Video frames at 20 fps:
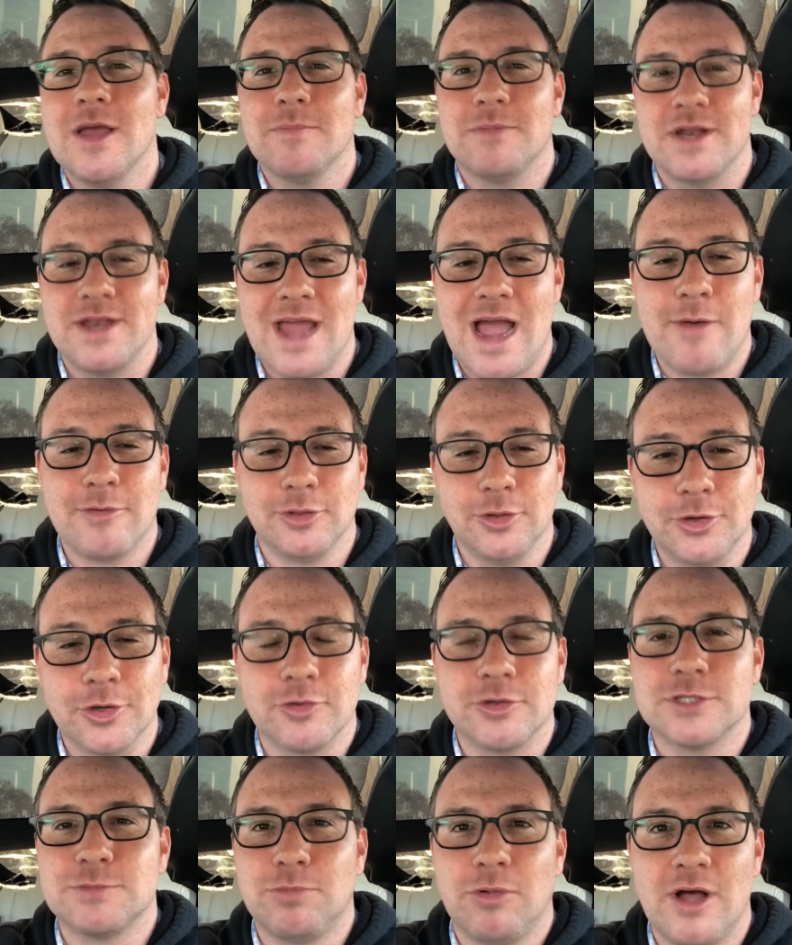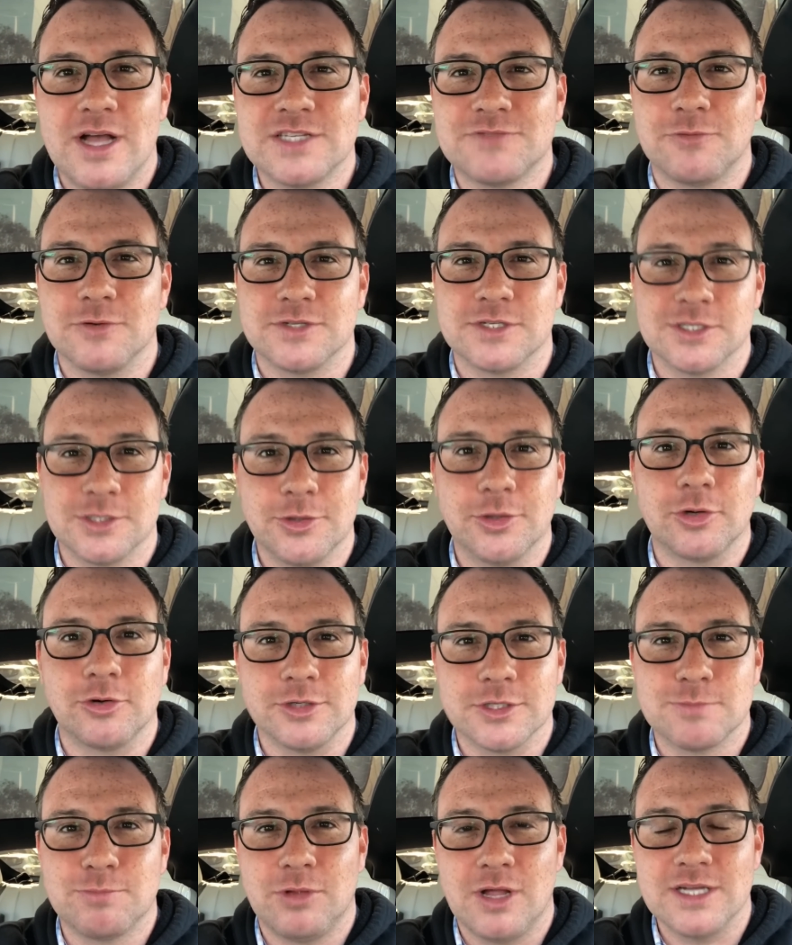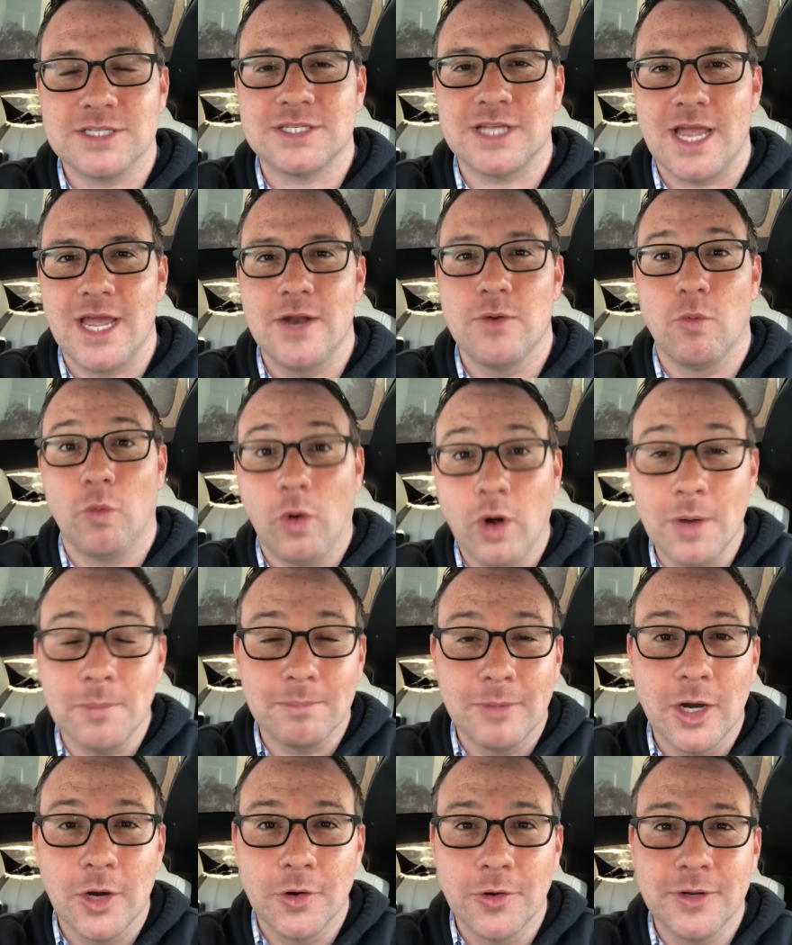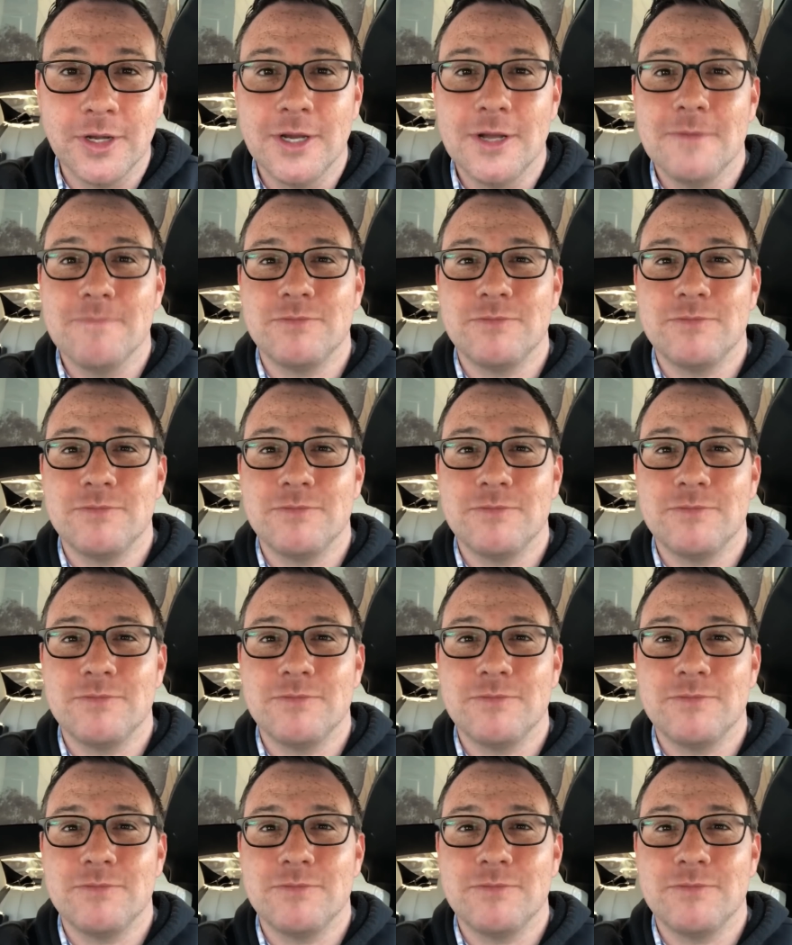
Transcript: but now with Ludicrous Plus versus Ludicrous Plus and Warp Mode,